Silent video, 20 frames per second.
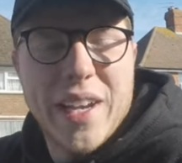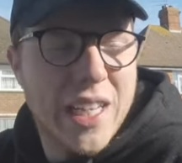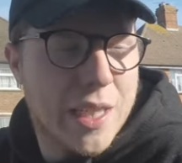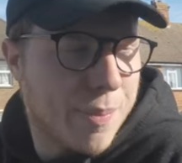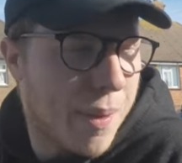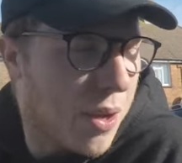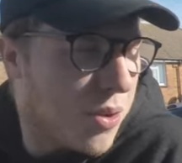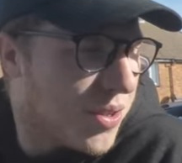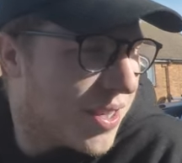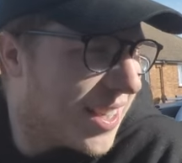I
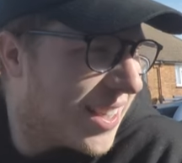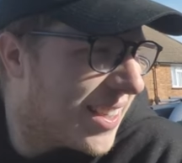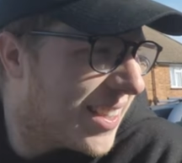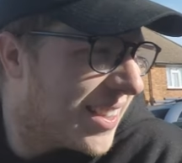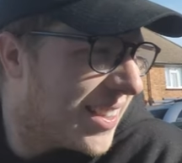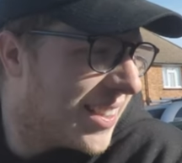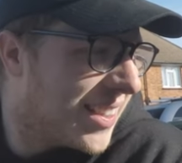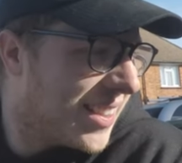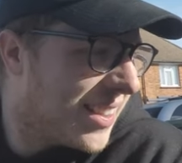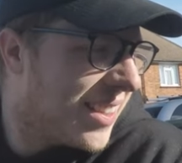suppose.
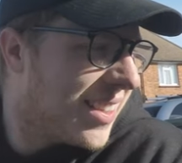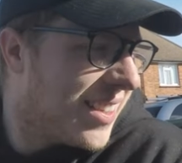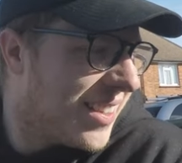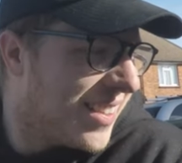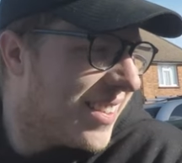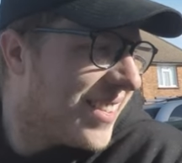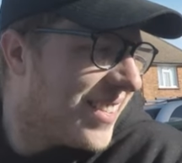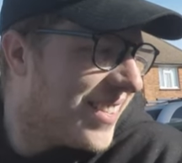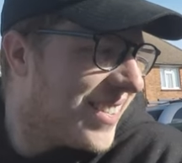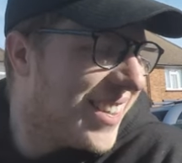
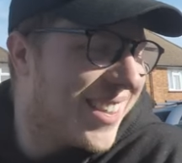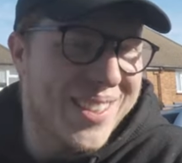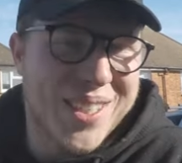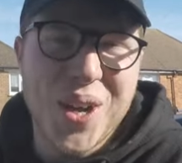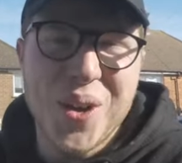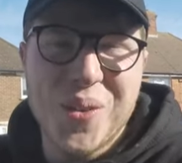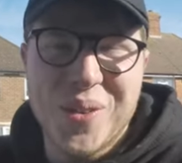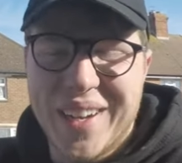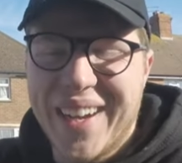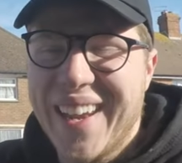It's
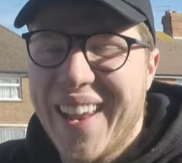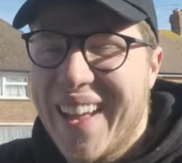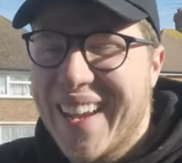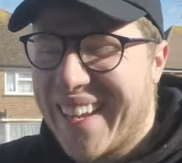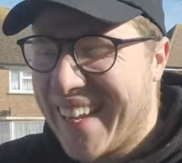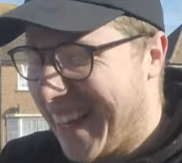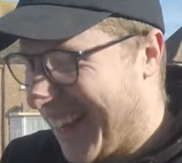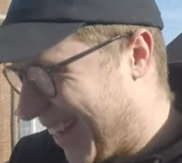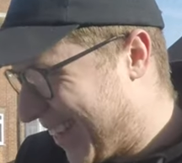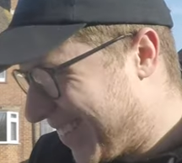cool. I like it.